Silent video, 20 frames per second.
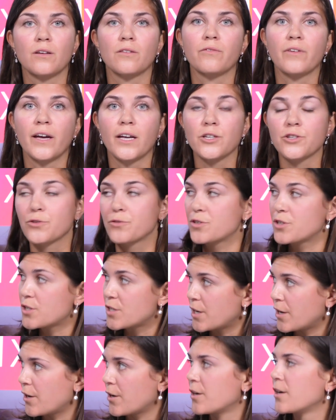of Andrew
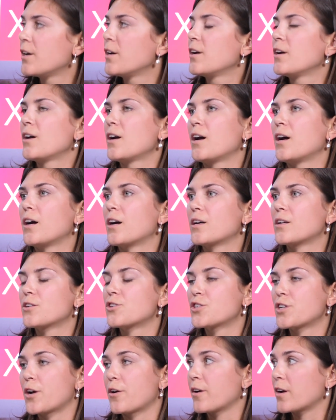Scheer uh,
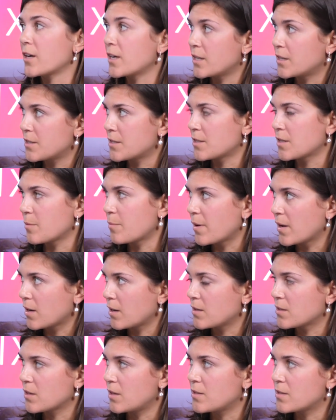sharing his
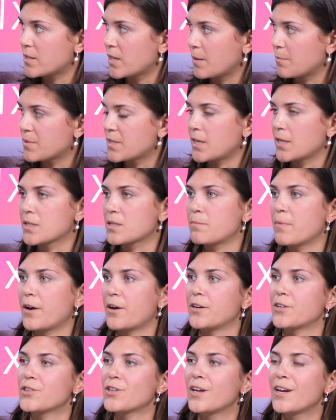opinions on same sex
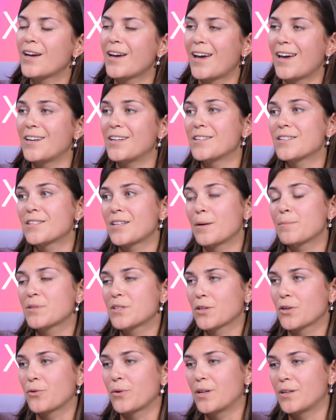marriage and his
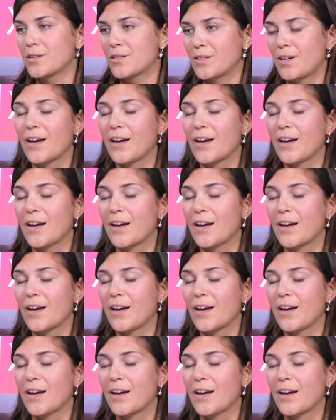subsequent,